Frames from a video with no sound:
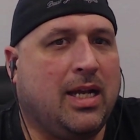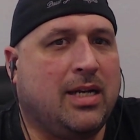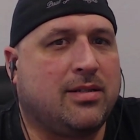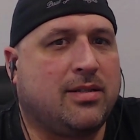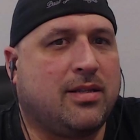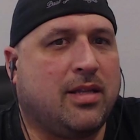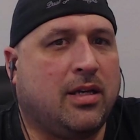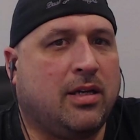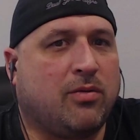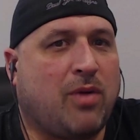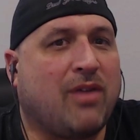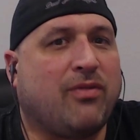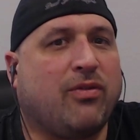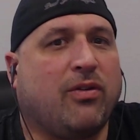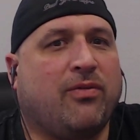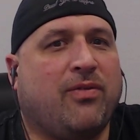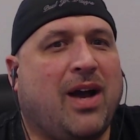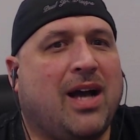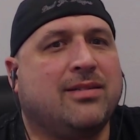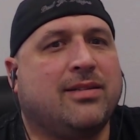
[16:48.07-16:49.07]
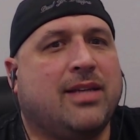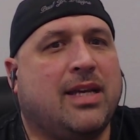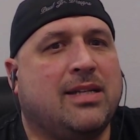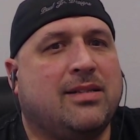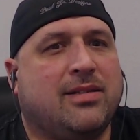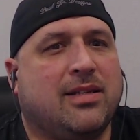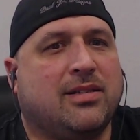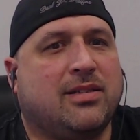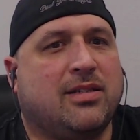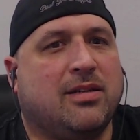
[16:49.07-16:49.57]
the Rockford Fosgate
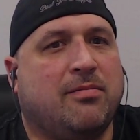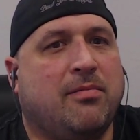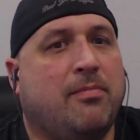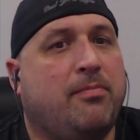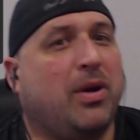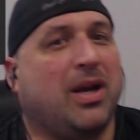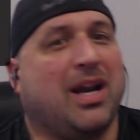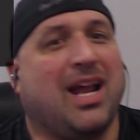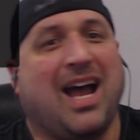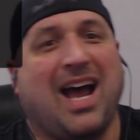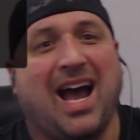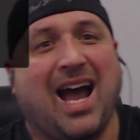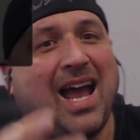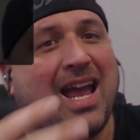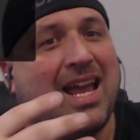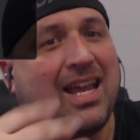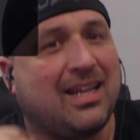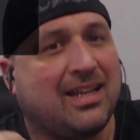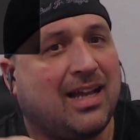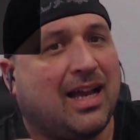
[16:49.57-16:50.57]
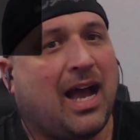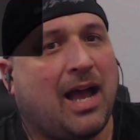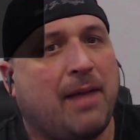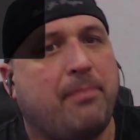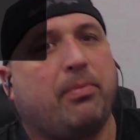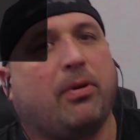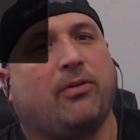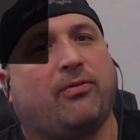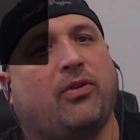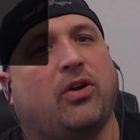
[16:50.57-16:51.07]
system. But I
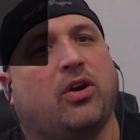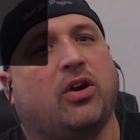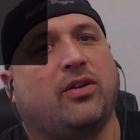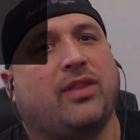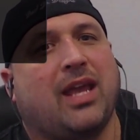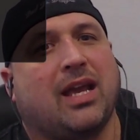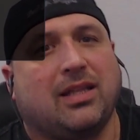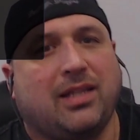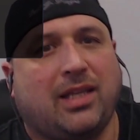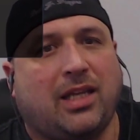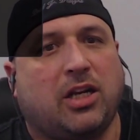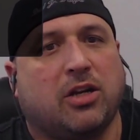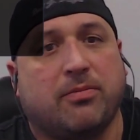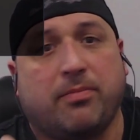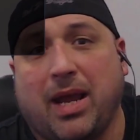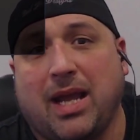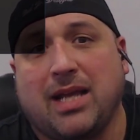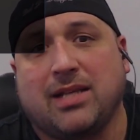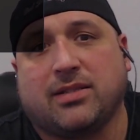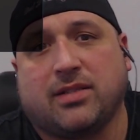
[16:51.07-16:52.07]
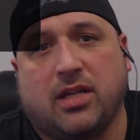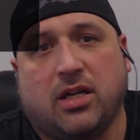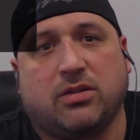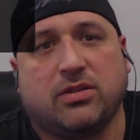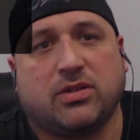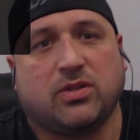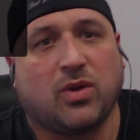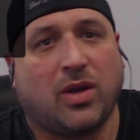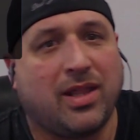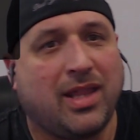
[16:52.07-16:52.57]
prefer that cleaner bass note,
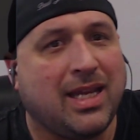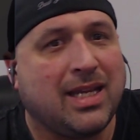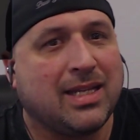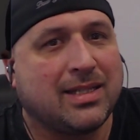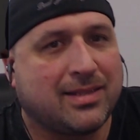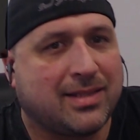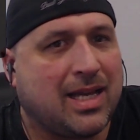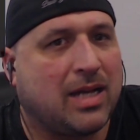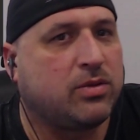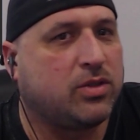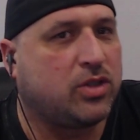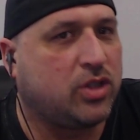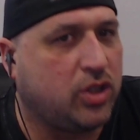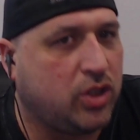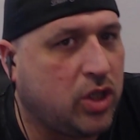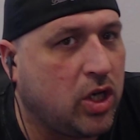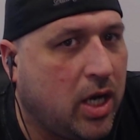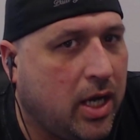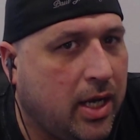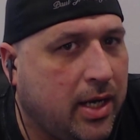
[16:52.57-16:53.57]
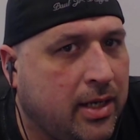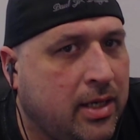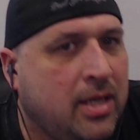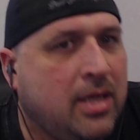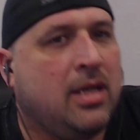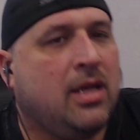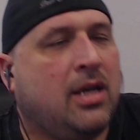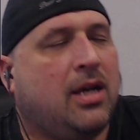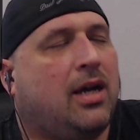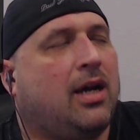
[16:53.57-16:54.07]
so I think it sounds good.
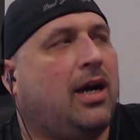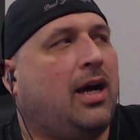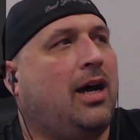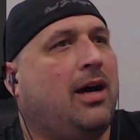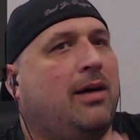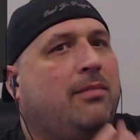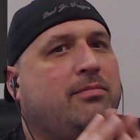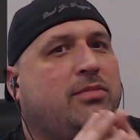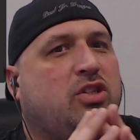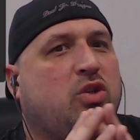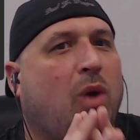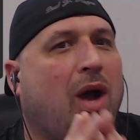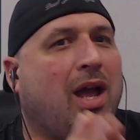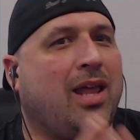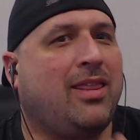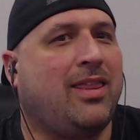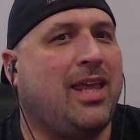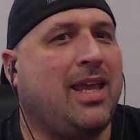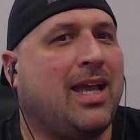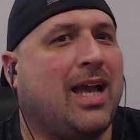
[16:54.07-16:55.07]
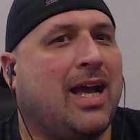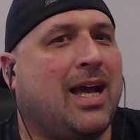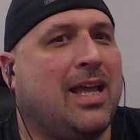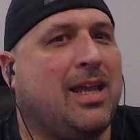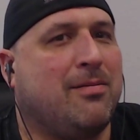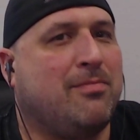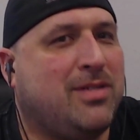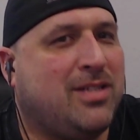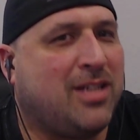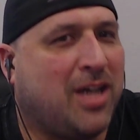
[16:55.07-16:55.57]
Do I think I
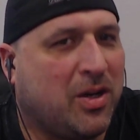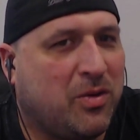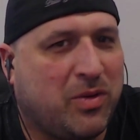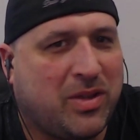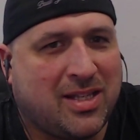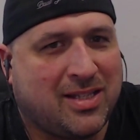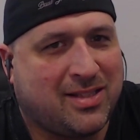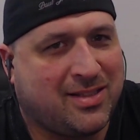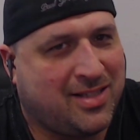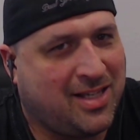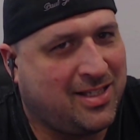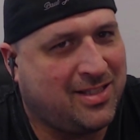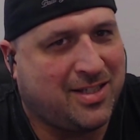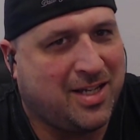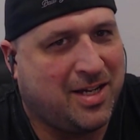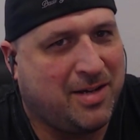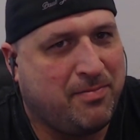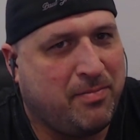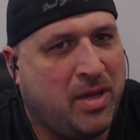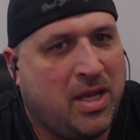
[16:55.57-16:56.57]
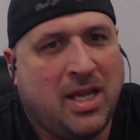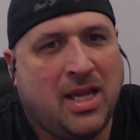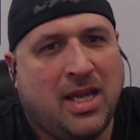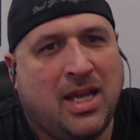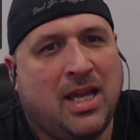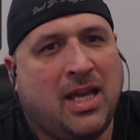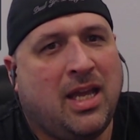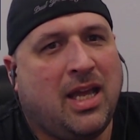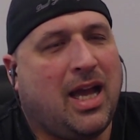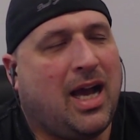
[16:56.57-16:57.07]
am done with the system?
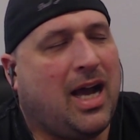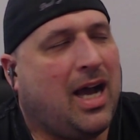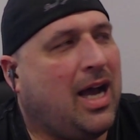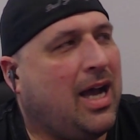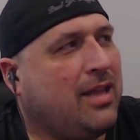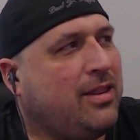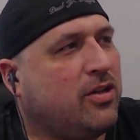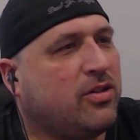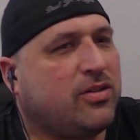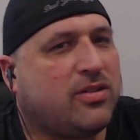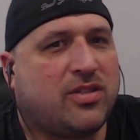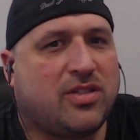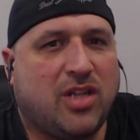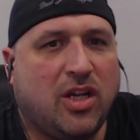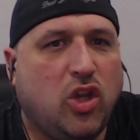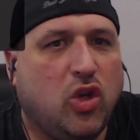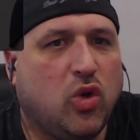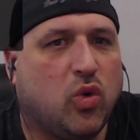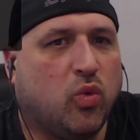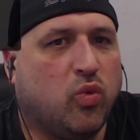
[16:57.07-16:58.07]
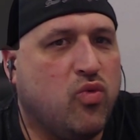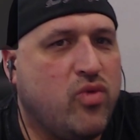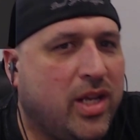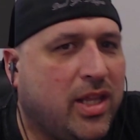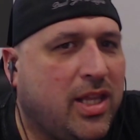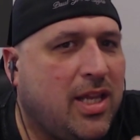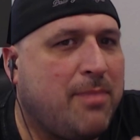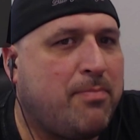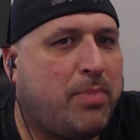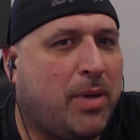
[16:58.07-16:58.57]
There's still a
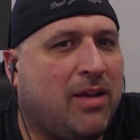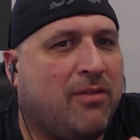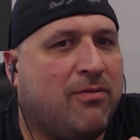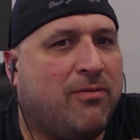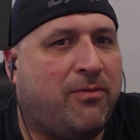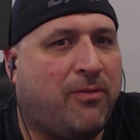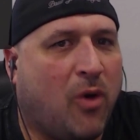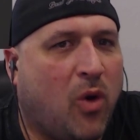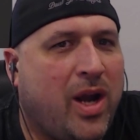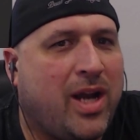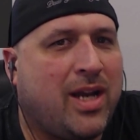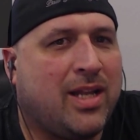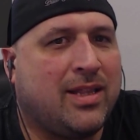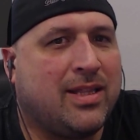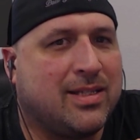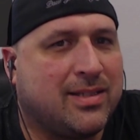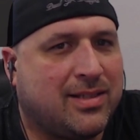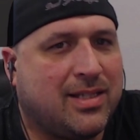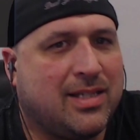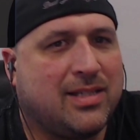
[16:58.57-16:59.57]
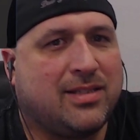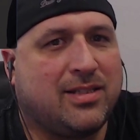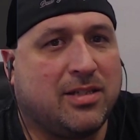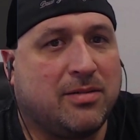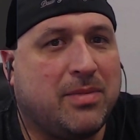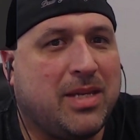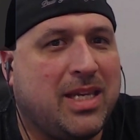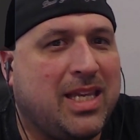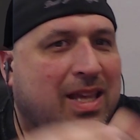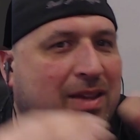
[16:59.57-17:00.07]
really big void in the
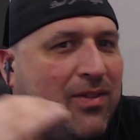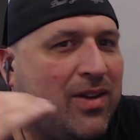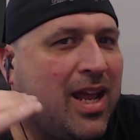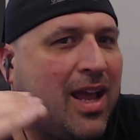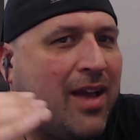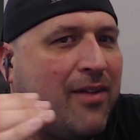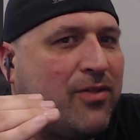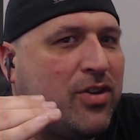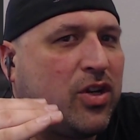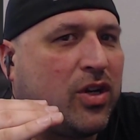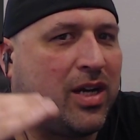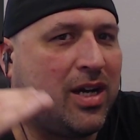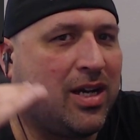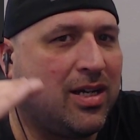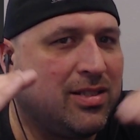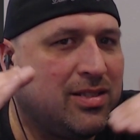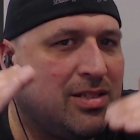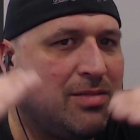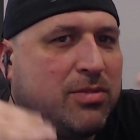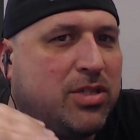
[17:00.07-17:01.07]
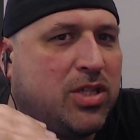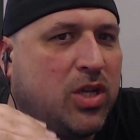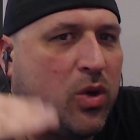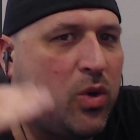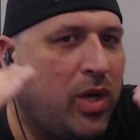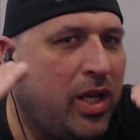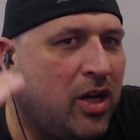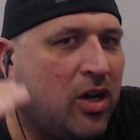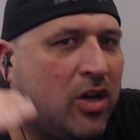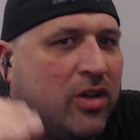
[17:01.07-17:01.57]
system. Even after custom
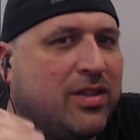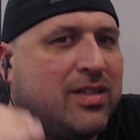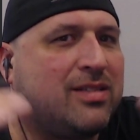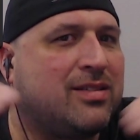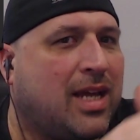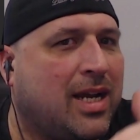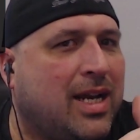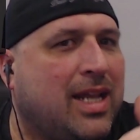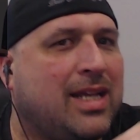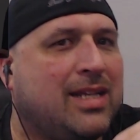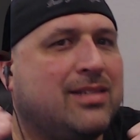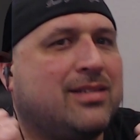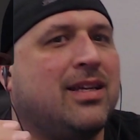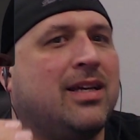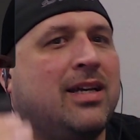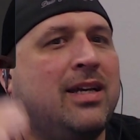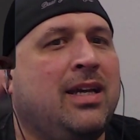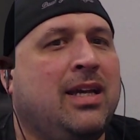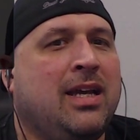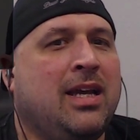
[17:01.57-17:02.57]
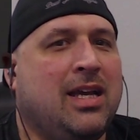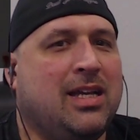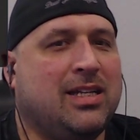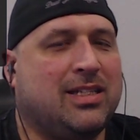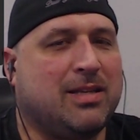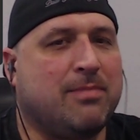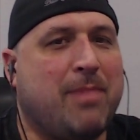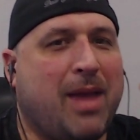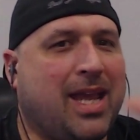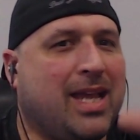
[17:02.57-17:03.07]
tuning all the settings to
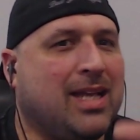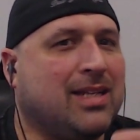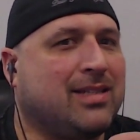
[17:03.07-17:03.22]
make it